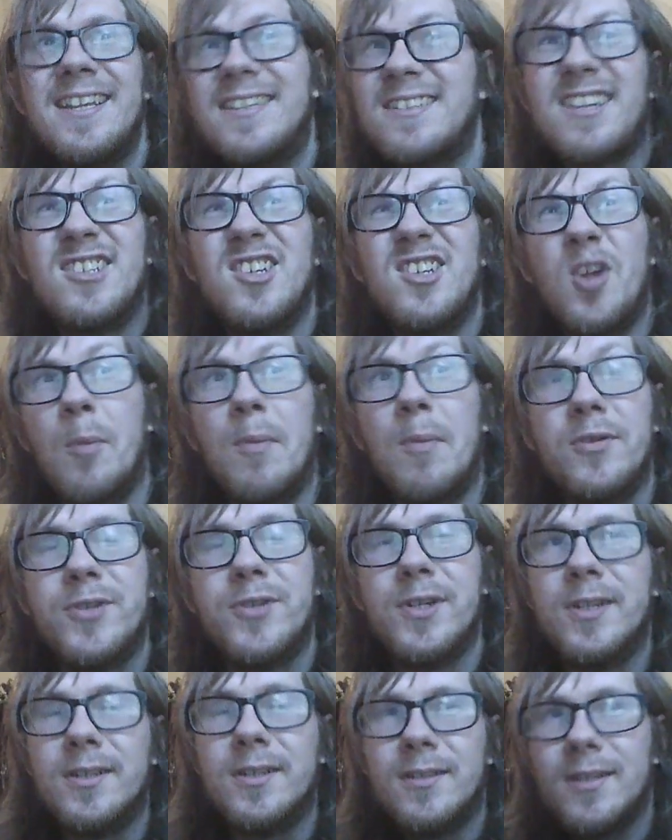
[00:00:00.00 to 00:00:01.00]
actually not much
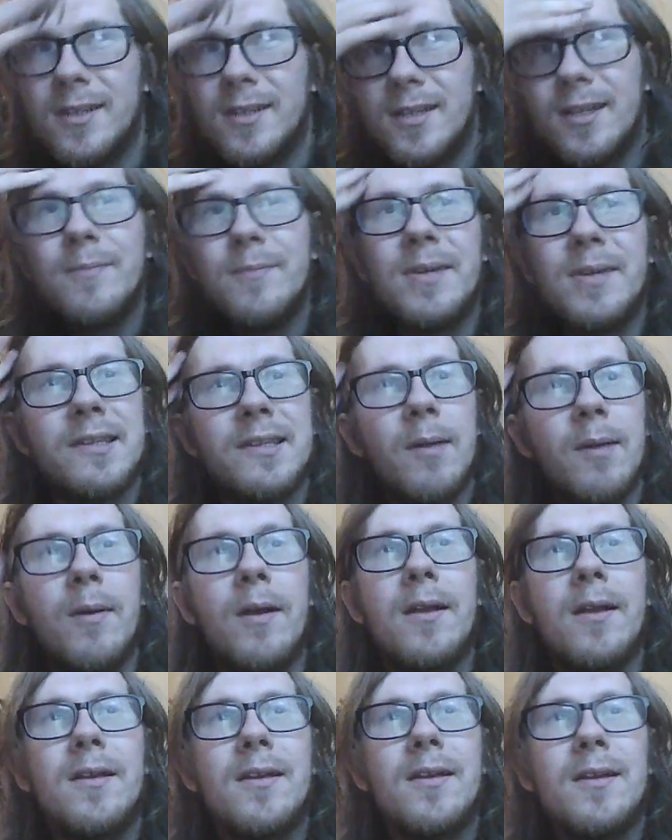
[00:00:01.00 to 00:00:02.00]
in it, because
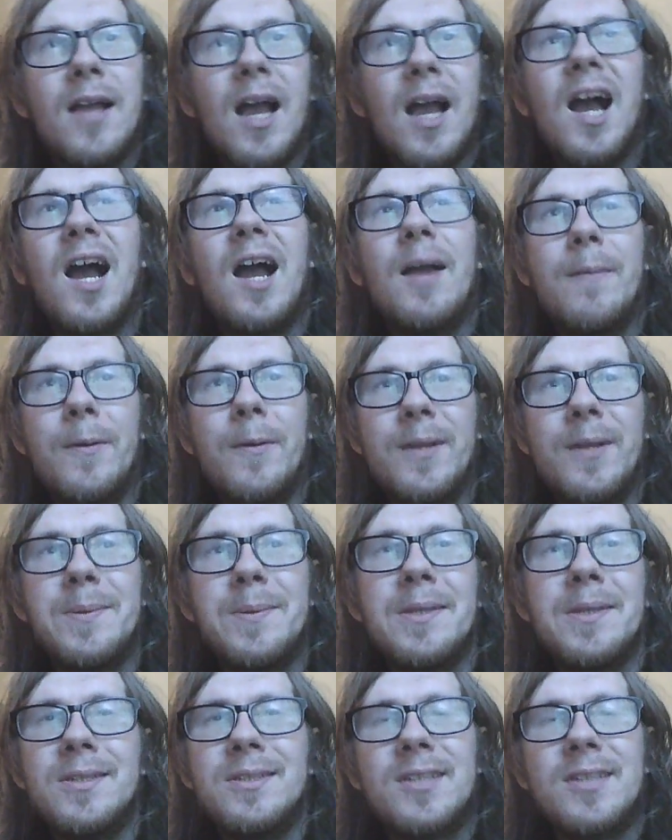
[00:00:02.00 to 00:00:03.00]
I'm only
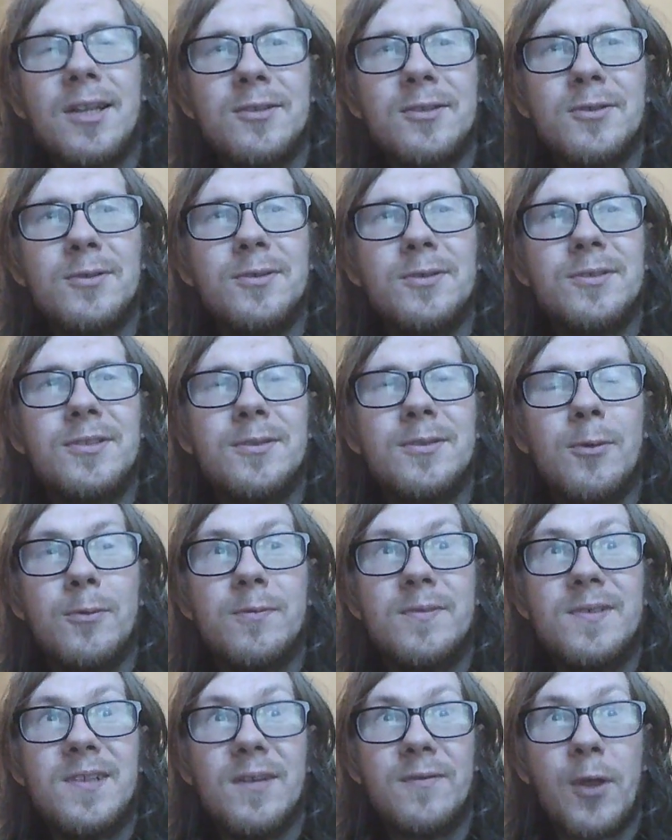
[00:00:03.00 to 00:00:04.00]
doing the essentials, or
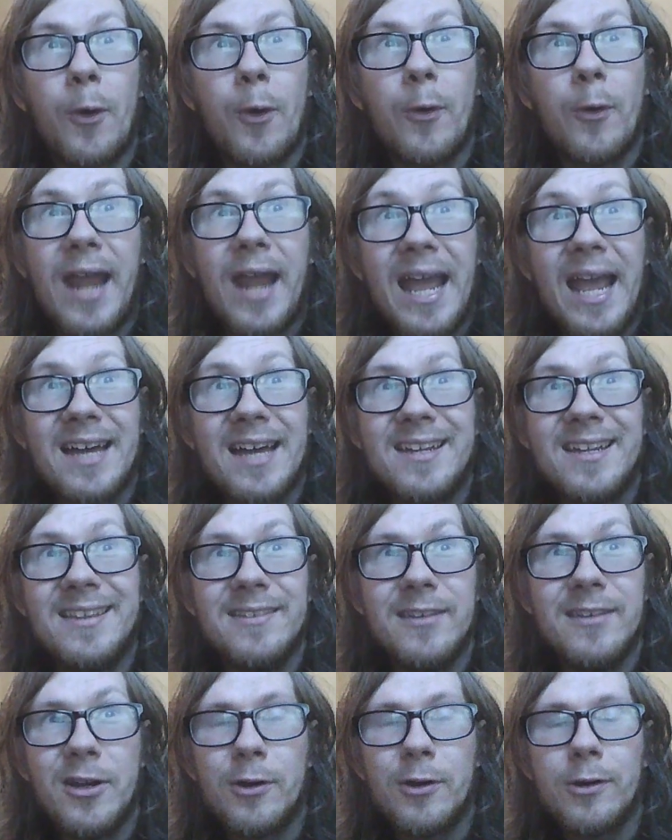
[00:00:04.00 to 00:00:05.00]
stuff that I already had
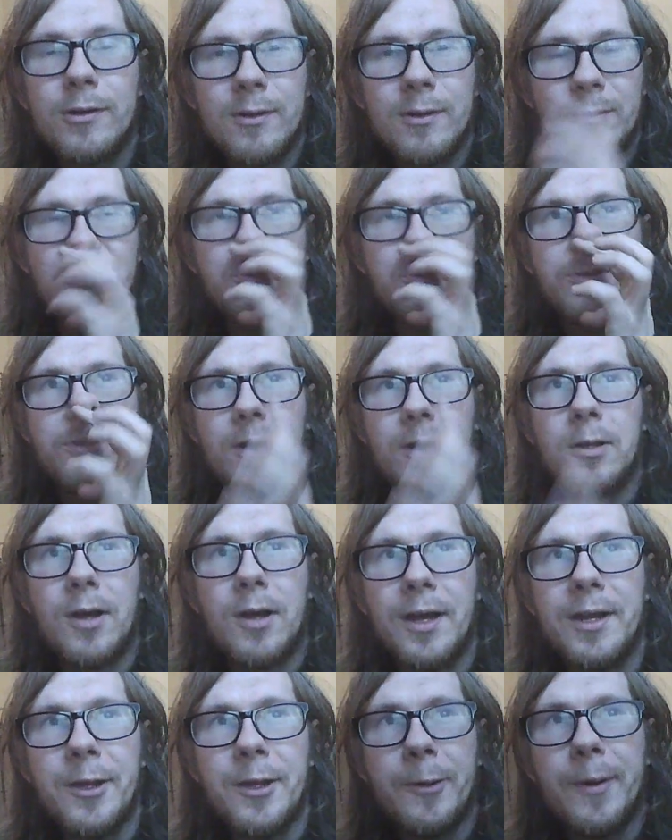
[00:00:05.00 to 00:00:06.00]
in there, which wasn't a
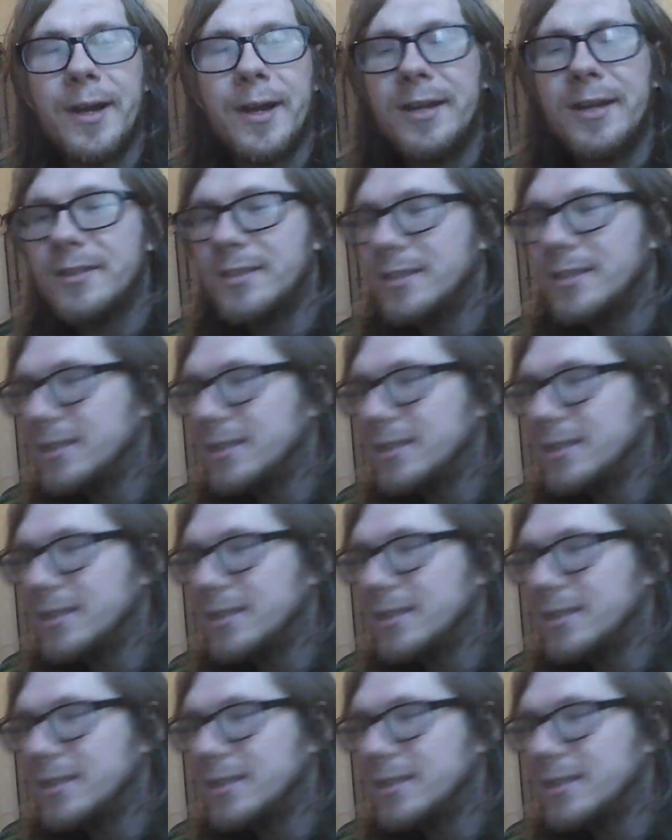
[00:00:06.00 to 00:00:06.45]
lot anyway,